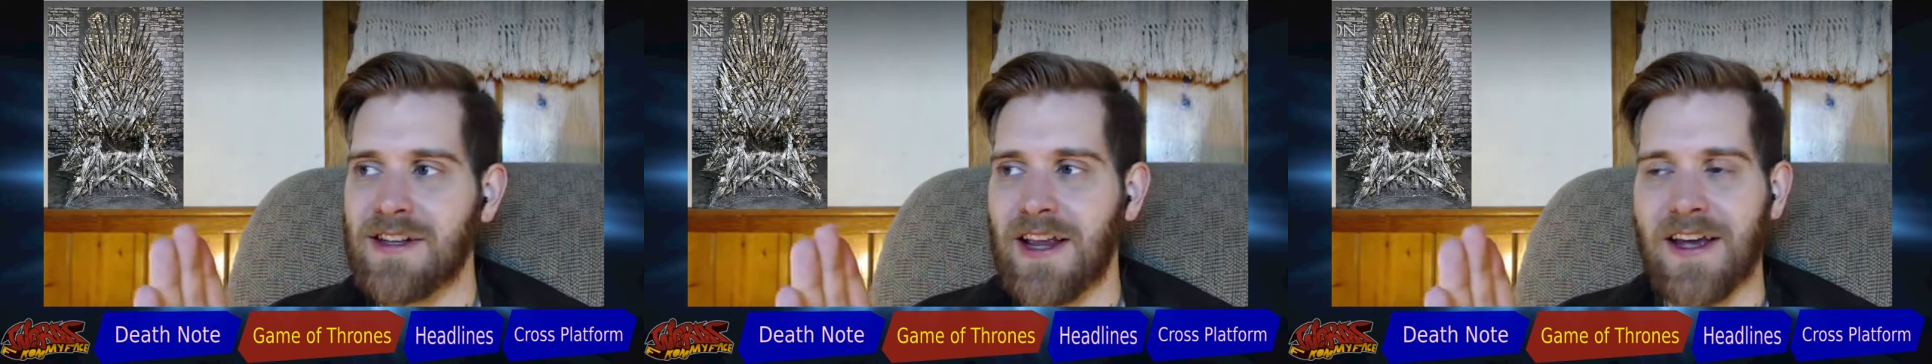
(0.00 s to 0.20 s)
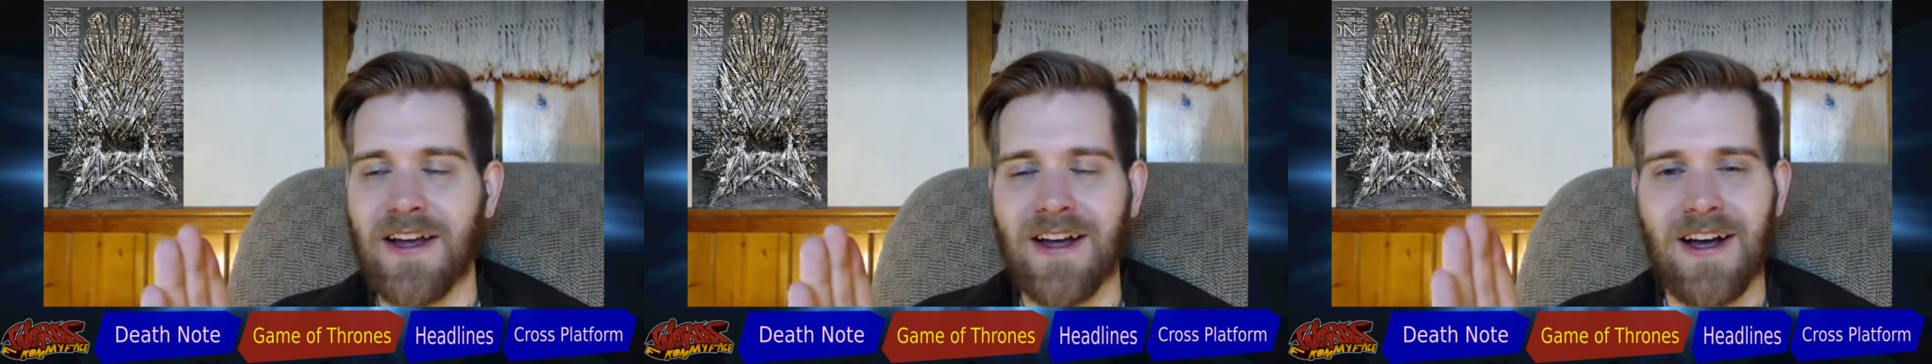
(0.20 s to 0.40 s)

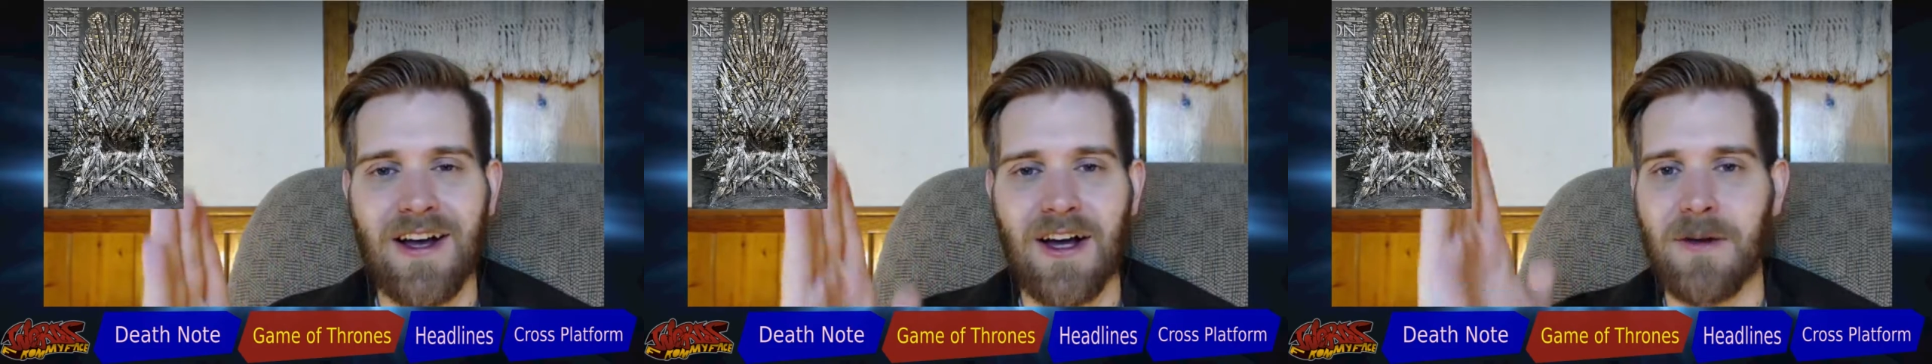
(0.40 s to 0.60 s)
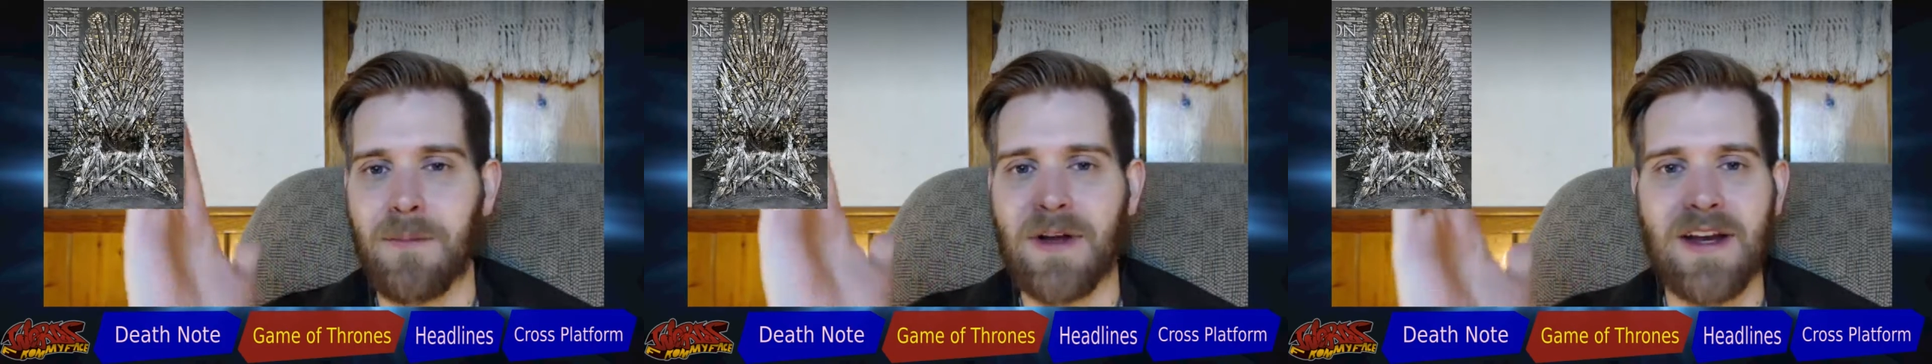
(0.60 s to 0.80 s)
like
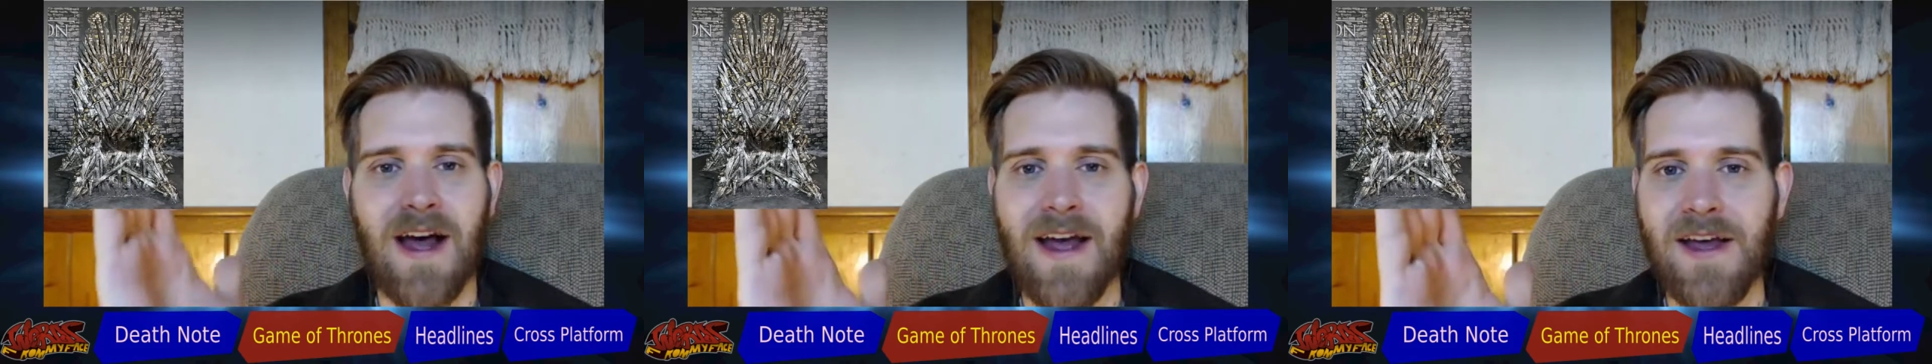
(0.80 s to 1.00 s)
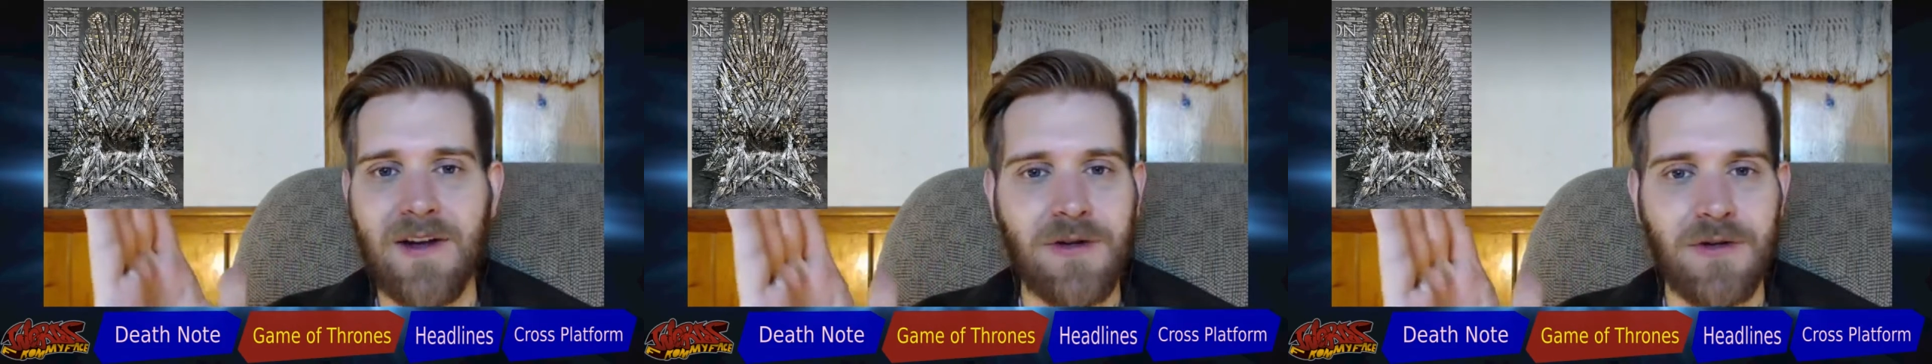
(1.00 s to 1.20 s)
uh,
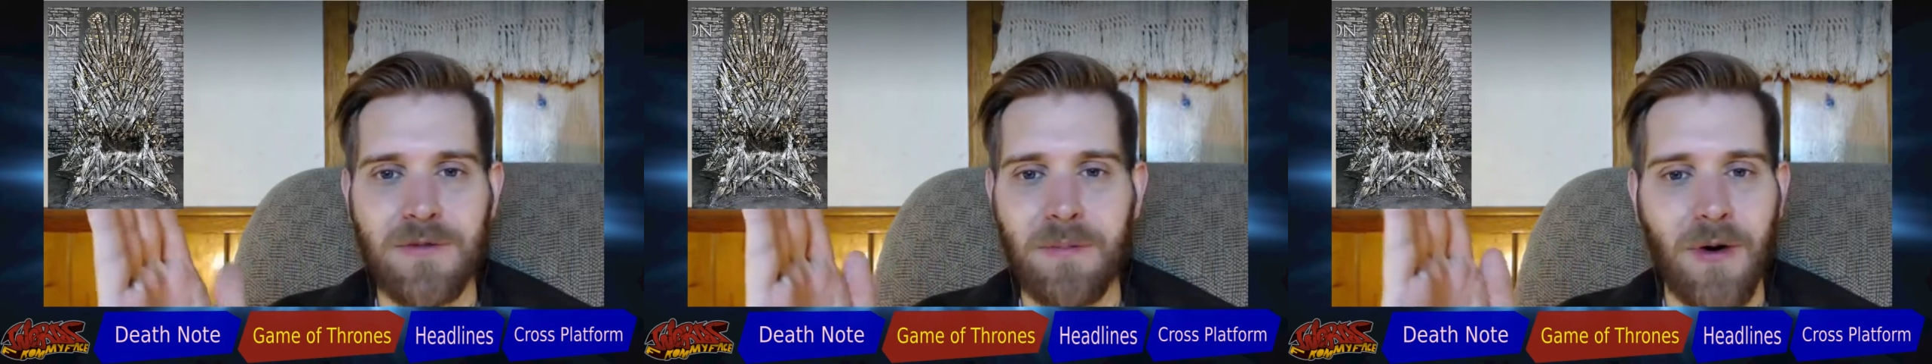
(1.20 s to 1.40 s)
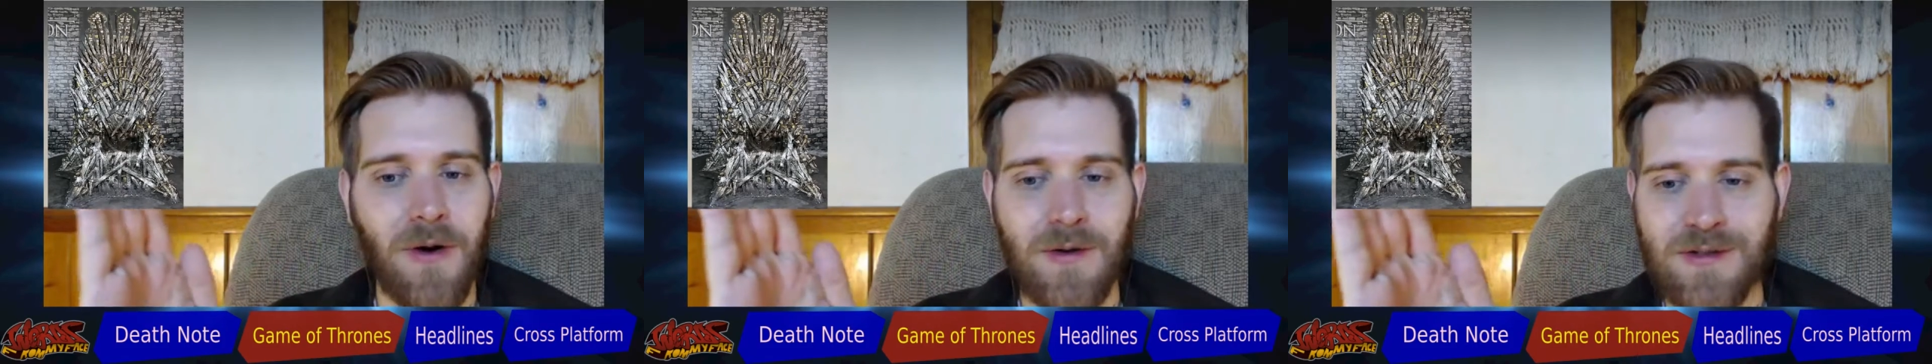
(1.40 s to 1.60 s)
maniacal
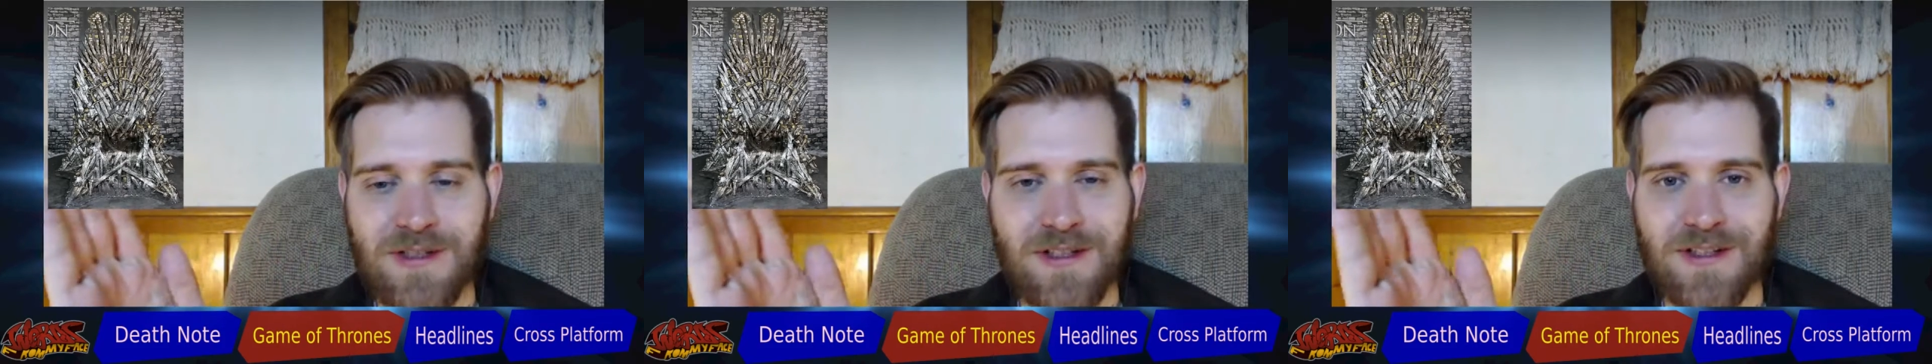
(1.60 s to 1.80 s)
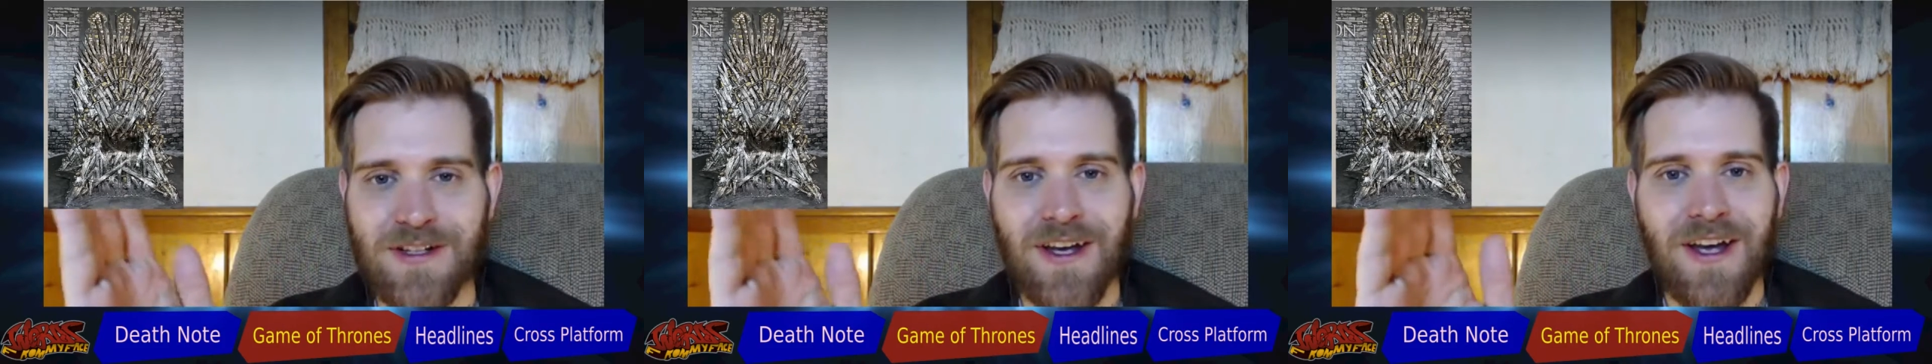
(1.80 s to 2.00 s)

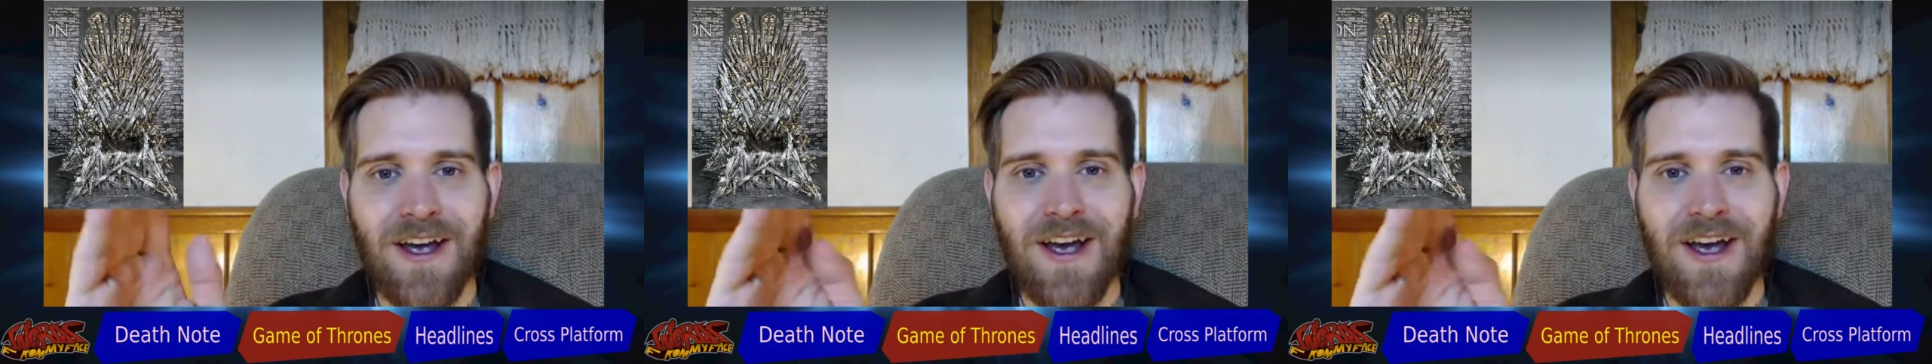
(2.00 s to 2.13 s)
person,